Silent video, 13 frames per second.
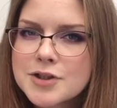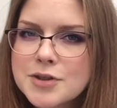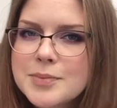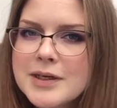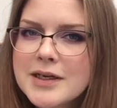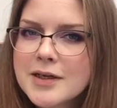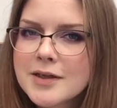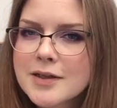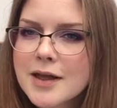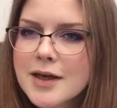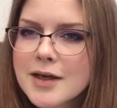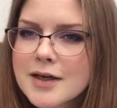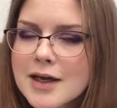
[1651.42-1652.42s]
to me.
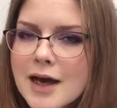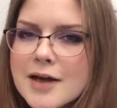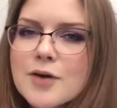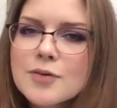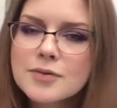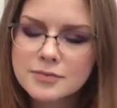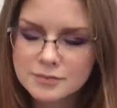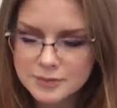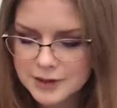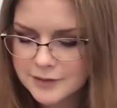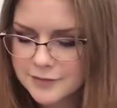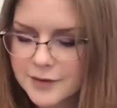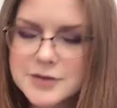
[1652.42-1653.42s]
Like, I know
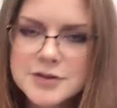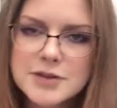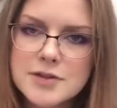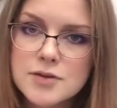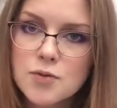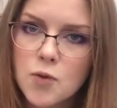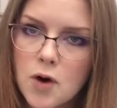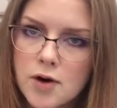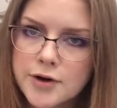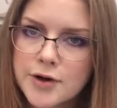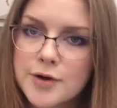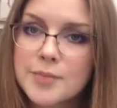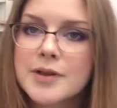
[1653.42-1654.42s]
like Fenris is a
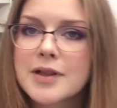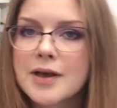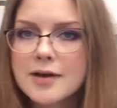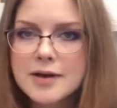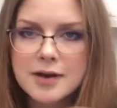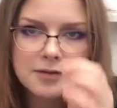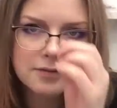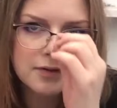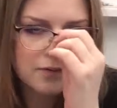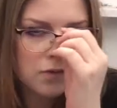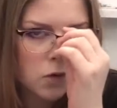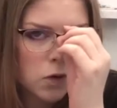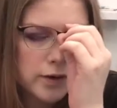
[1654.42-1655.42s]
warrior, but like a
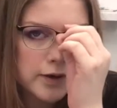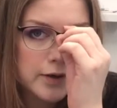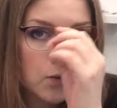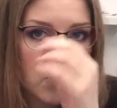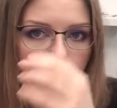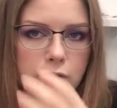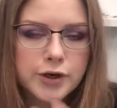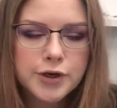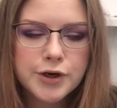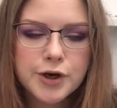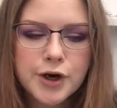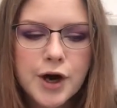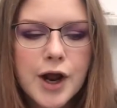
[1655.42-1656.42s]
Nelvan
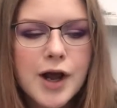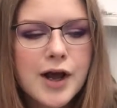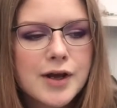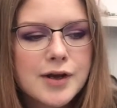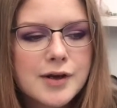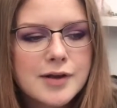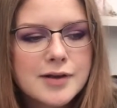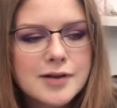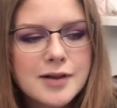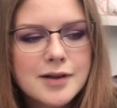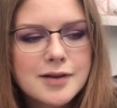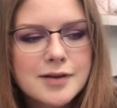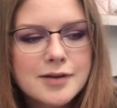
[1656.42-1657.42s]
warrior,
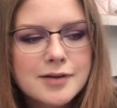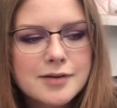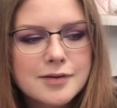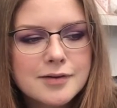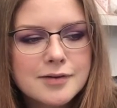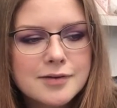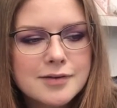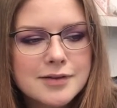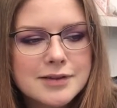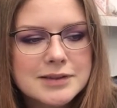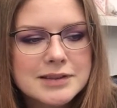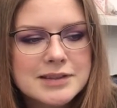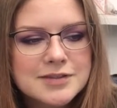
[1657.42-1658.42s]
like,
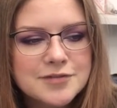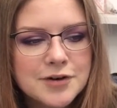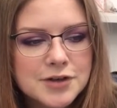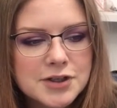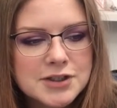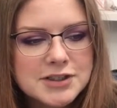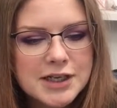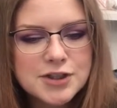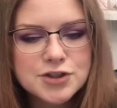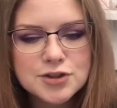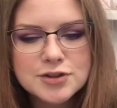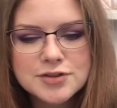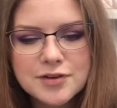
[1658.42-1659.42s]
it's very
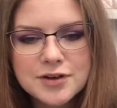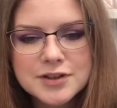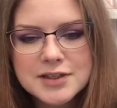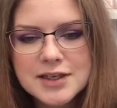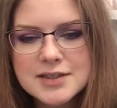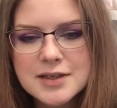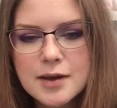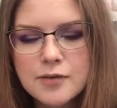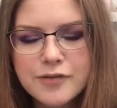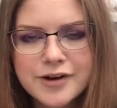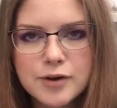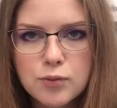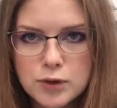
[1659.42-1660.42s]
dangerous, very sexy, and
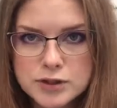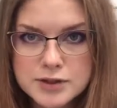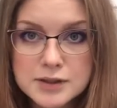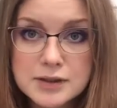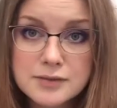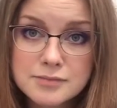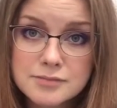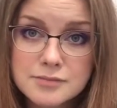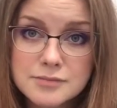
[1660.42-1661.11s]
very woodsy.